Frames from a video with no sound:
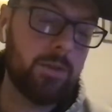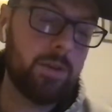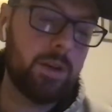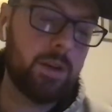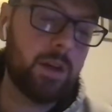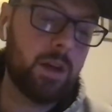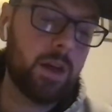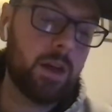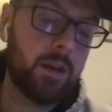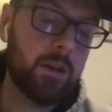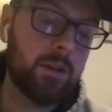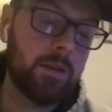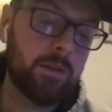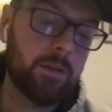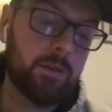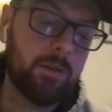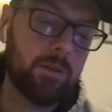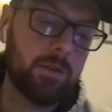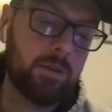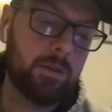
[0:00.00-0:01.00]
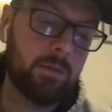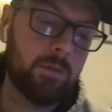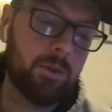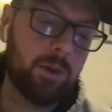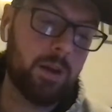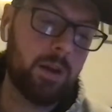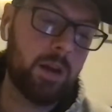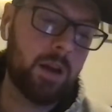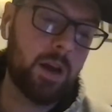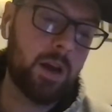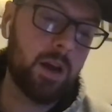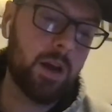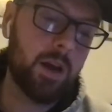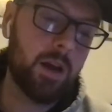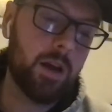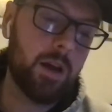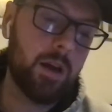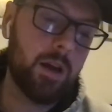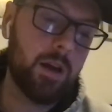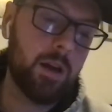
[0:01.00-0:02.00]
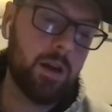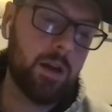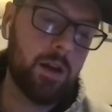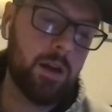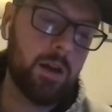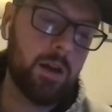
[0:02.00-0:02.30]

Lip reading: let's do it again. Why not?